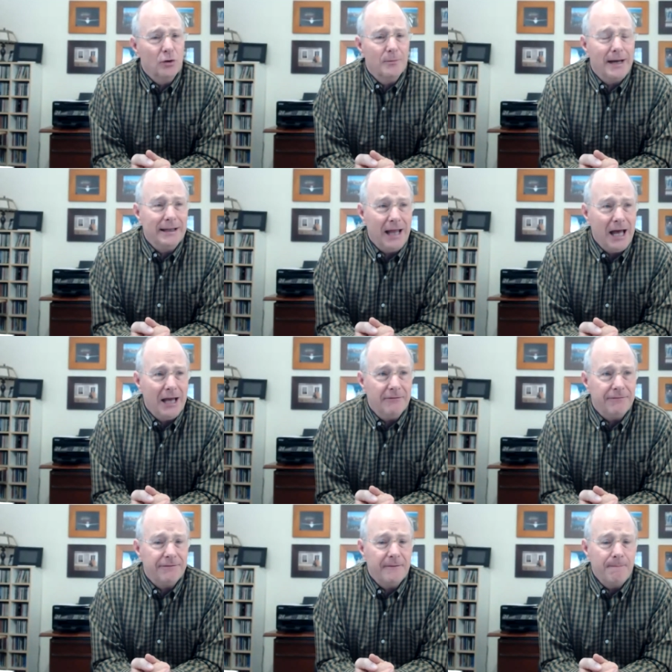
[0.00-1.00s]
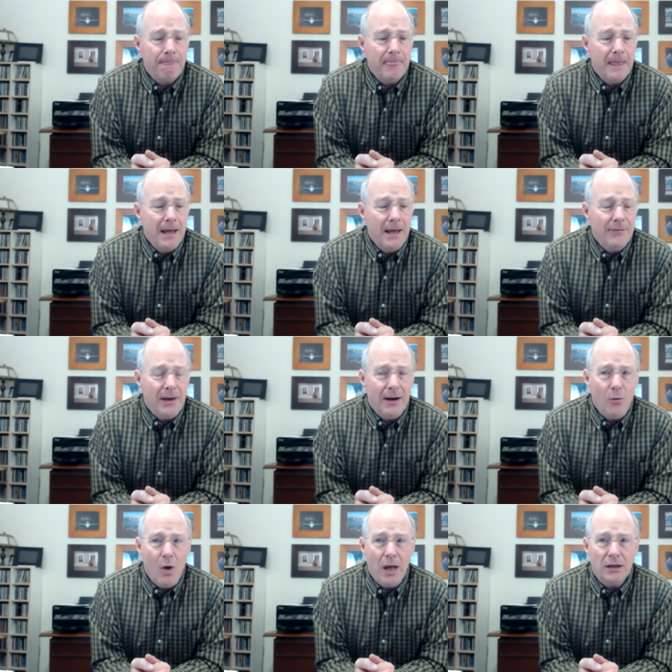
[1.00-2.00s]
in my life that I
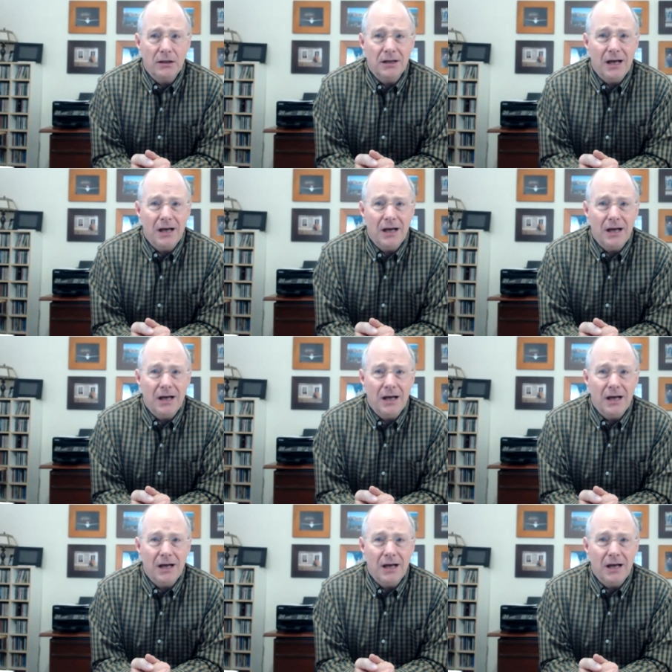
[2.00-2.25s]
went,